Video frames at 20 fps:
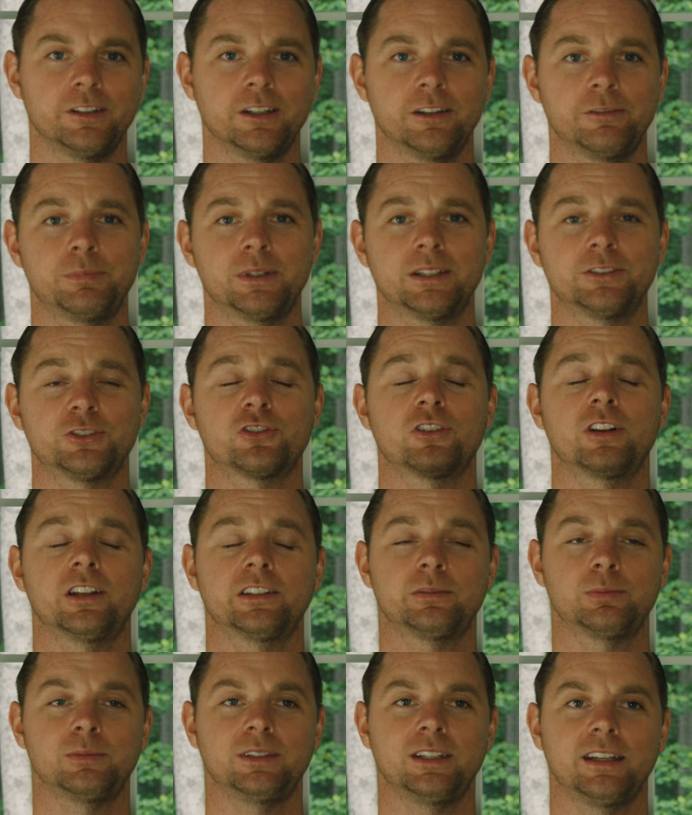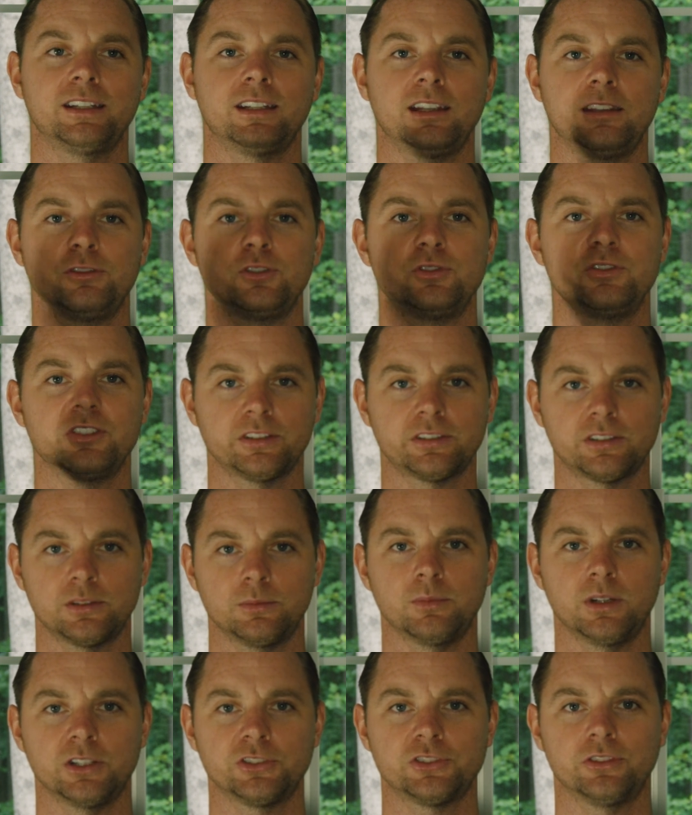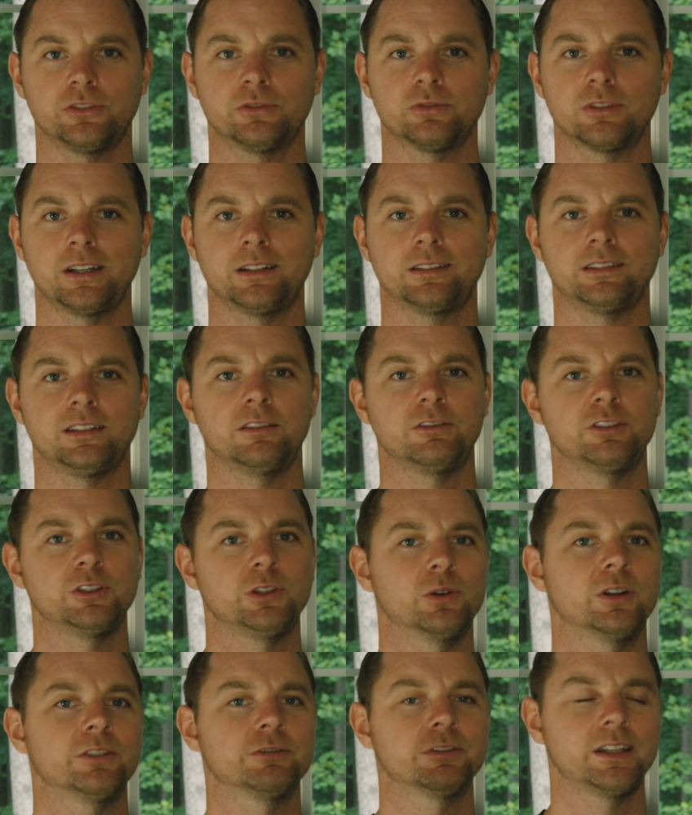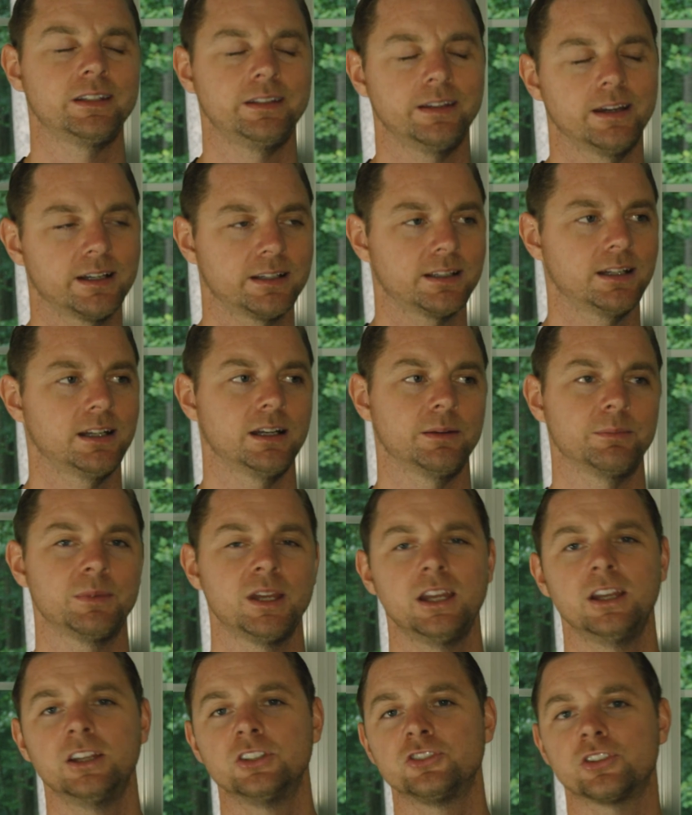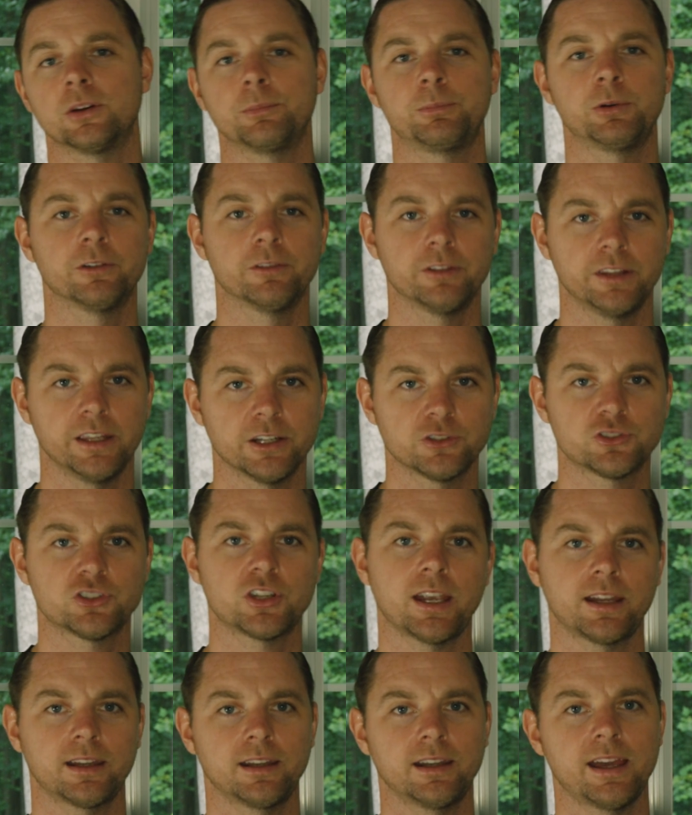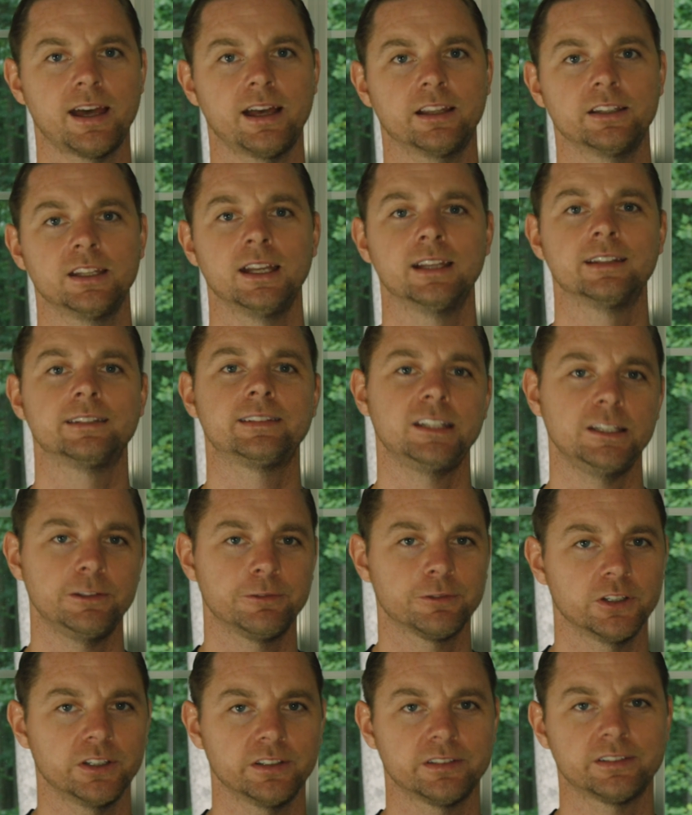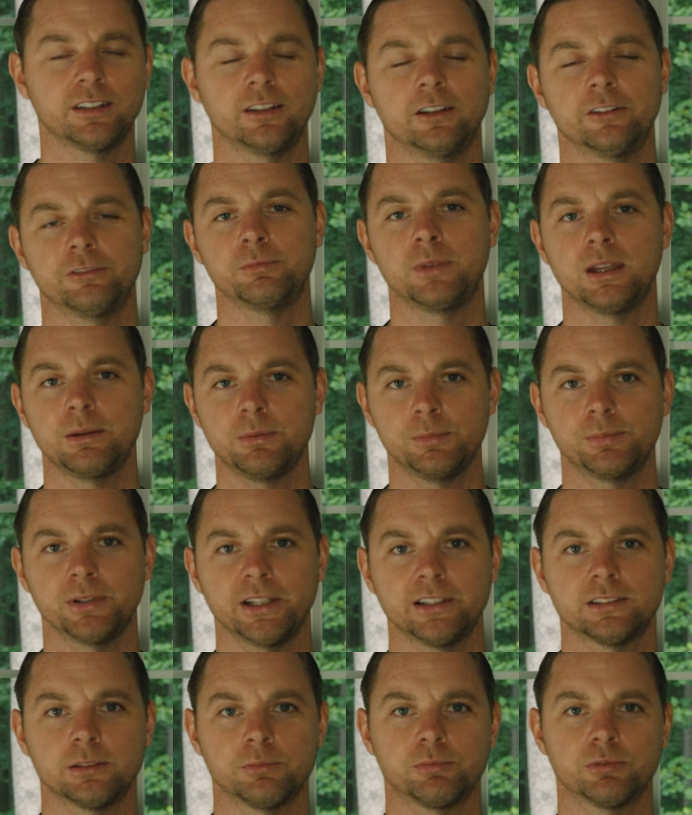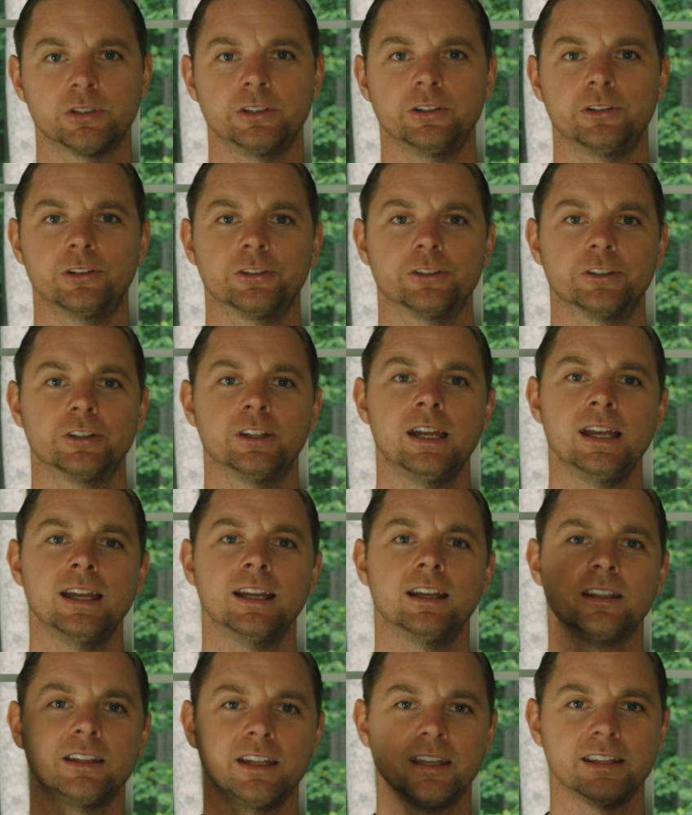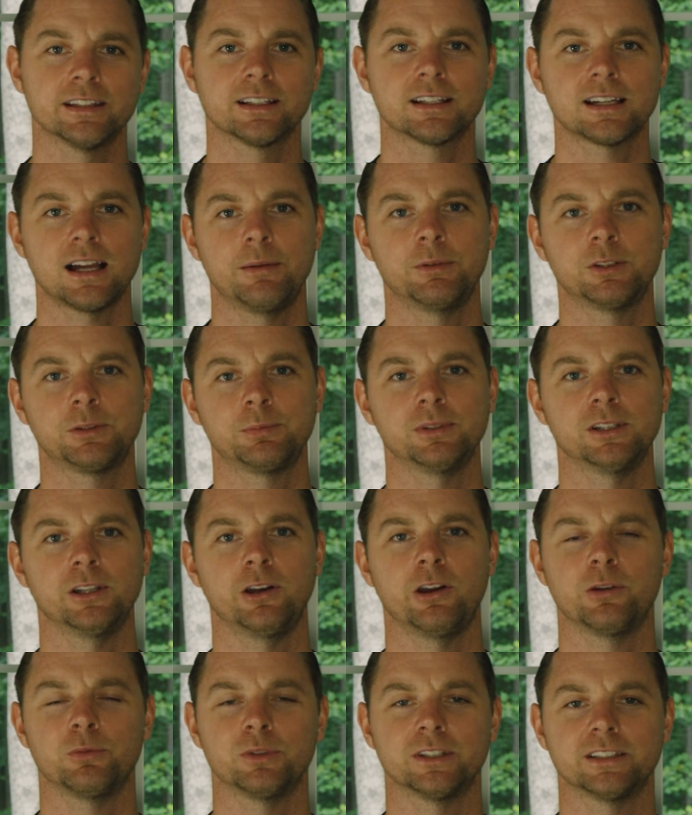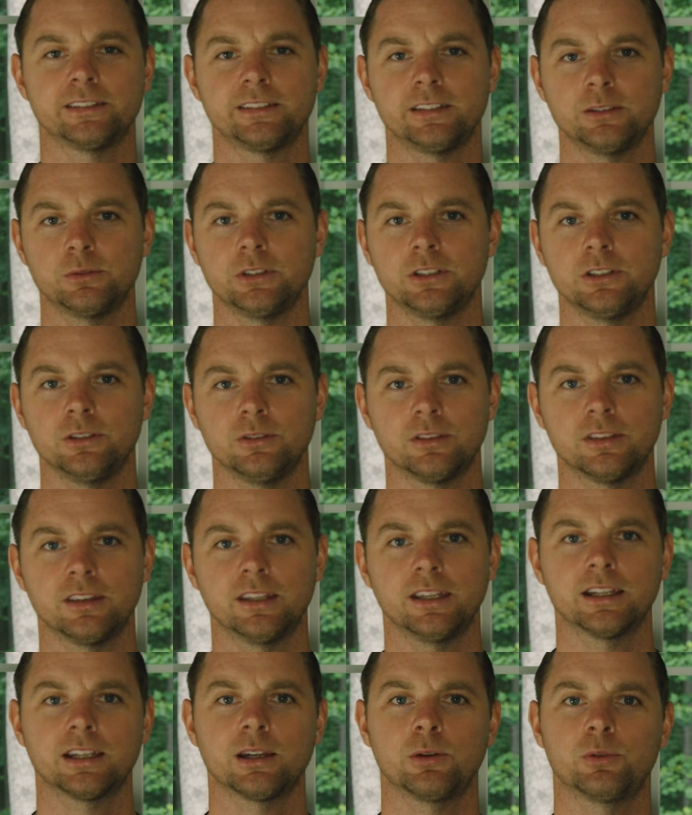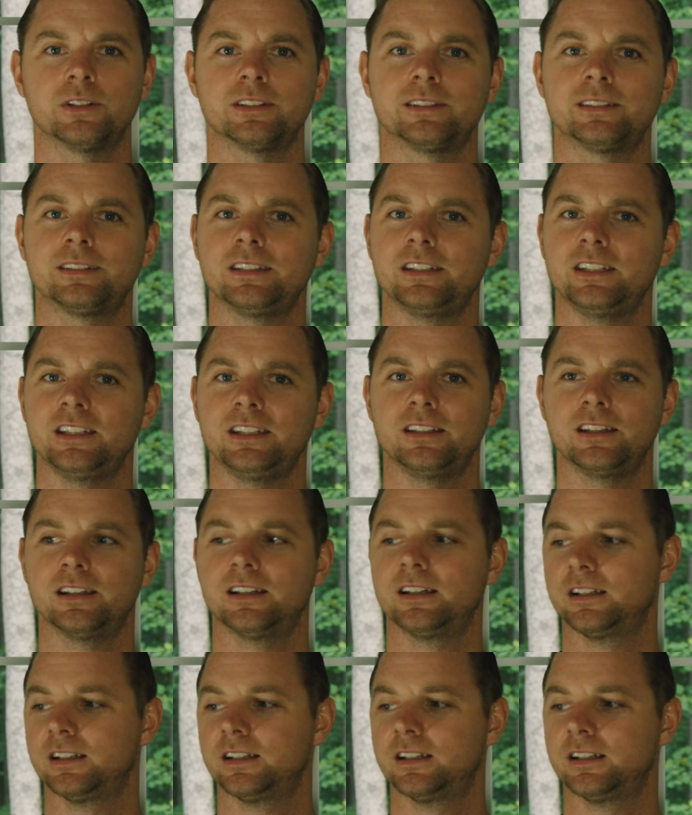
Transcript: enough, but trust me, I gave you just as much as Red is giving you on Red.com. Jump over there, check it out, see for yourself, maybe place a pre-order. In the comments below, I wanna see what you think. I wanna see